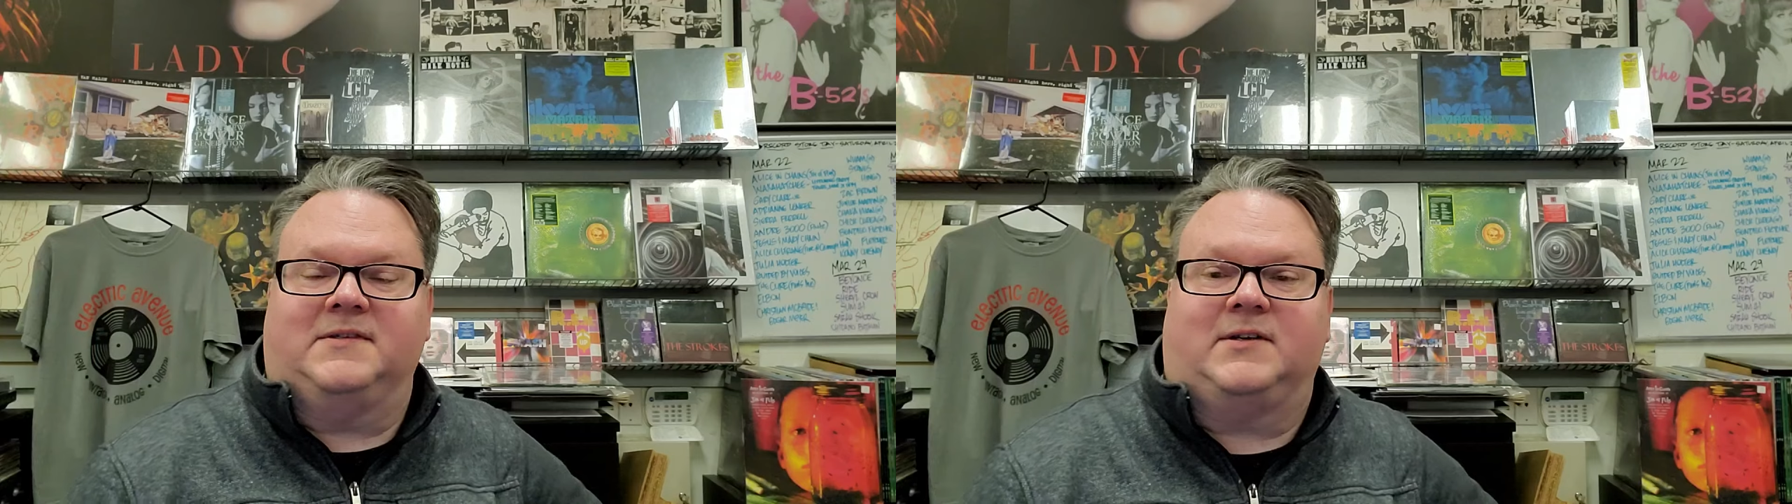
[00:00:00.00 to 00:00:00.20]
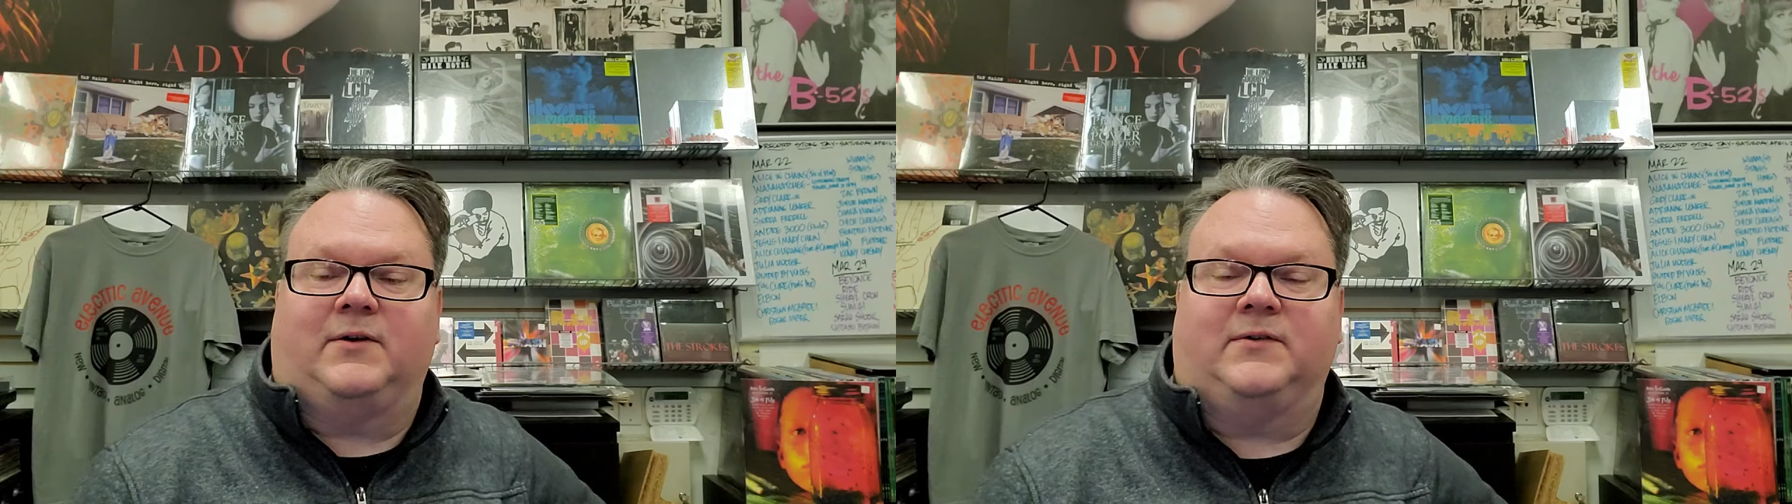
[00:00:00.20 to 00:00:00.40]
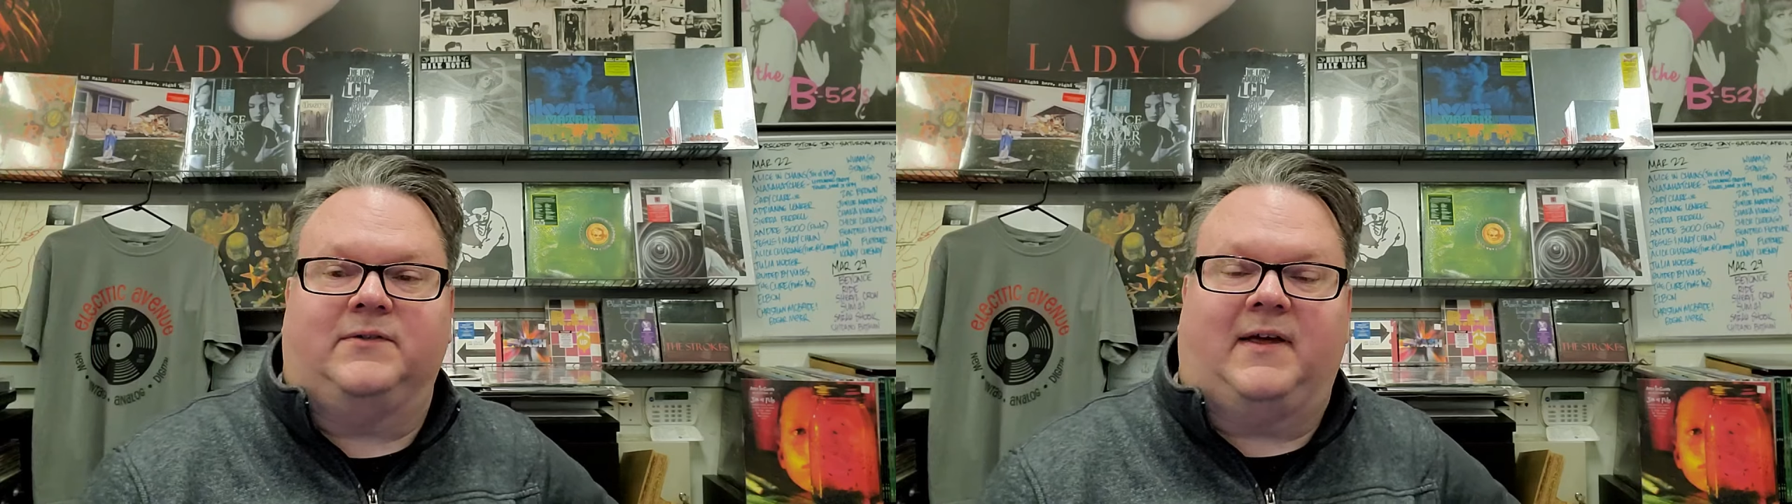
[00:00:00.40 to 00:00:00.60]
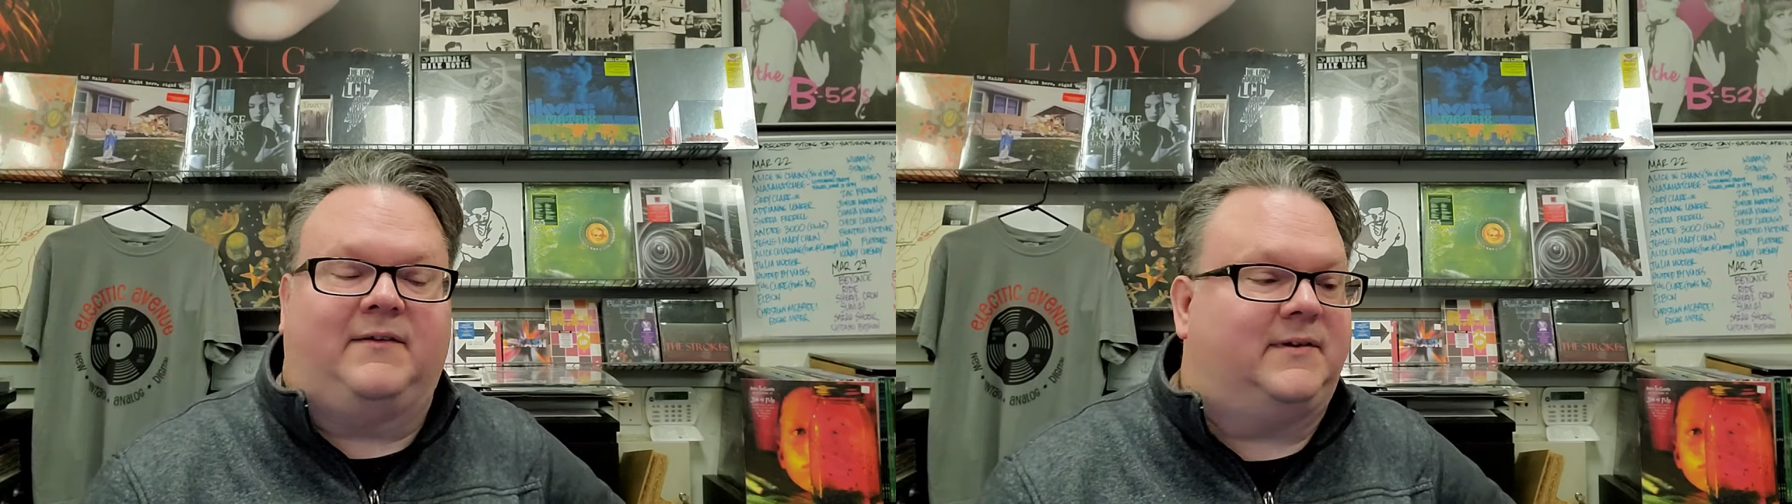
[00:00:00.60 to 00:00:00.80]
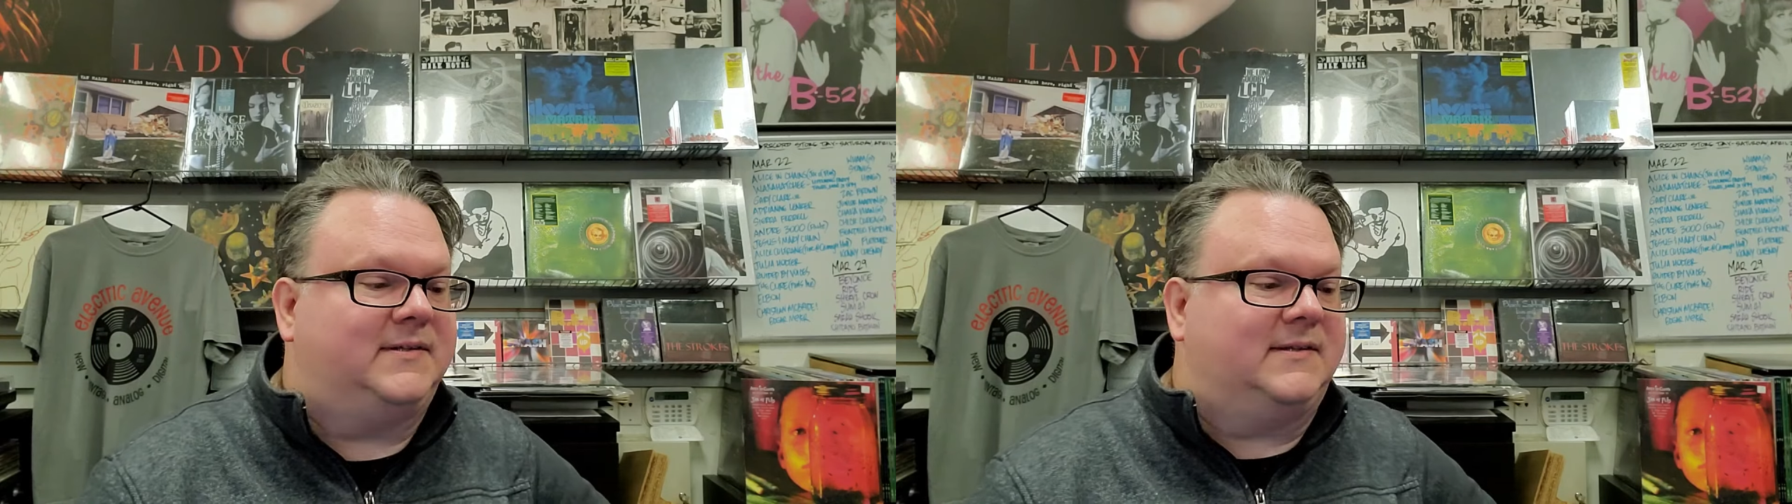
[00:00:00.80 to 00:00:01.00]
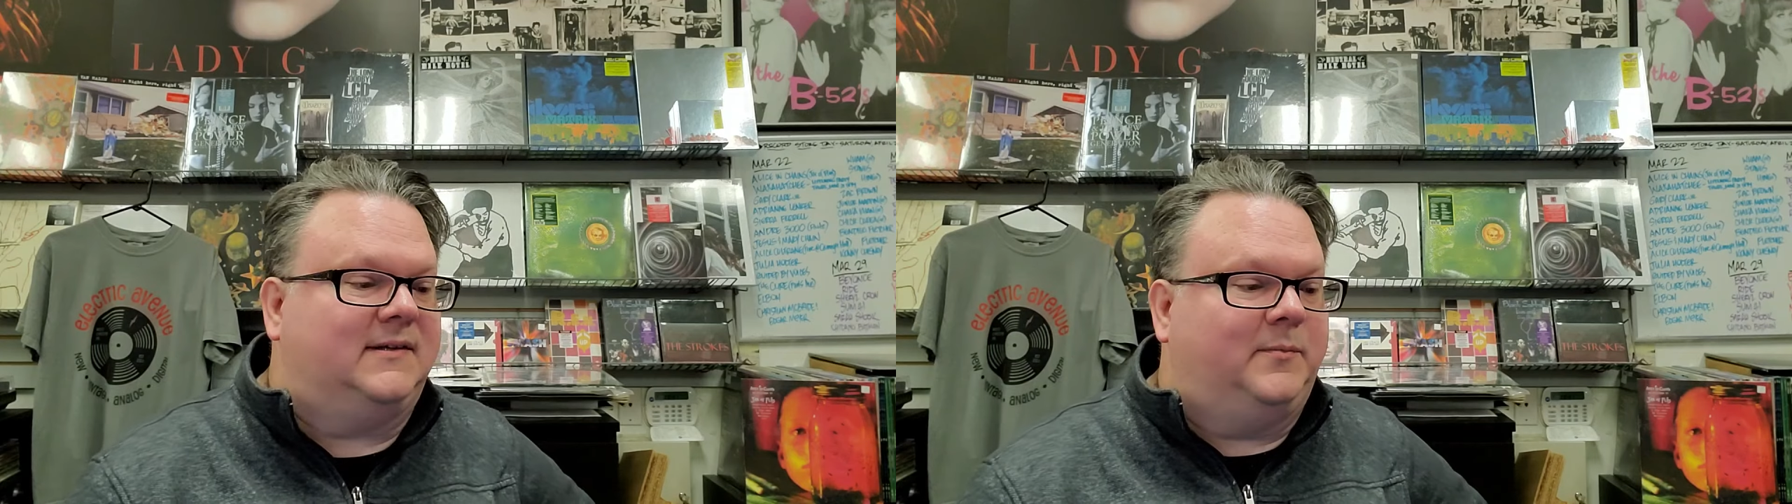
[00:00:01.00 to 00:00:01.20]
the Stones, obviously.